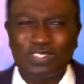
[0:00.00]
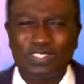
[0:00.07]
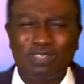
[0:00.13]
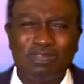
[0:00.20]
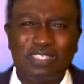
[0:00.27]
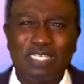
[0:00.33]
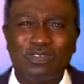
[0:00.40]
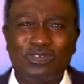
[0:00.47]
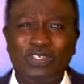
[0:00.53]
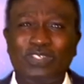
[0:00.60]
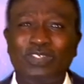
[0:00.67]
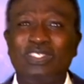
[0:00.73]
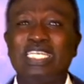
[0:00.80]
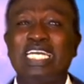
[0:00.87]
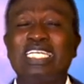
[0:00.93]
Sometimes we
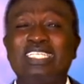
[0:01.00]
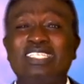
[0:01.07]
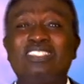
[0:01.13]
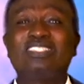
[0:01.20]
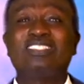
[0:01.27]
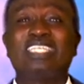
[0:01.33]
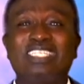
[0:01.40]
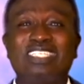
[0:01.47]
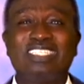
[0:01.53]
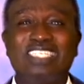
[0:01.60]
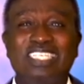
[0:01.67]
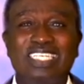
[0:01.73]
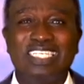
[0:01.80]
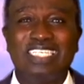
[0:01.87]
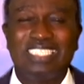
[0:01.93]
don't understand
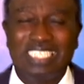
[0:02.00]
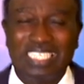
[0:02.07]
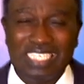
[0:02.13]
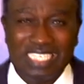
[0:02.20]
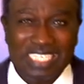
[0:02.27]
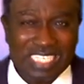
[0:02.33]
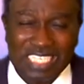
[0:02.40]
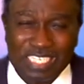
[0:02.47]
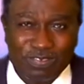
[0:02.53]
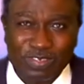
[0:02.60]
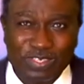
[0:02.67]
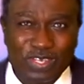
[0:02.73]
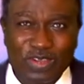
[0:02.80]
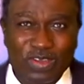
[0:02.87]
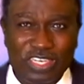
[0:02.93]
the need
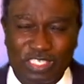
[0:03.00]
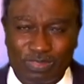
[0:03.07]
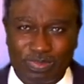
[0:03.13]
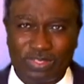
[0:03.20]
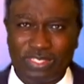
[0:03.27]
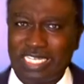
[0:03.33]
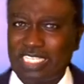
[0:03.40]
for the Holy Spirit.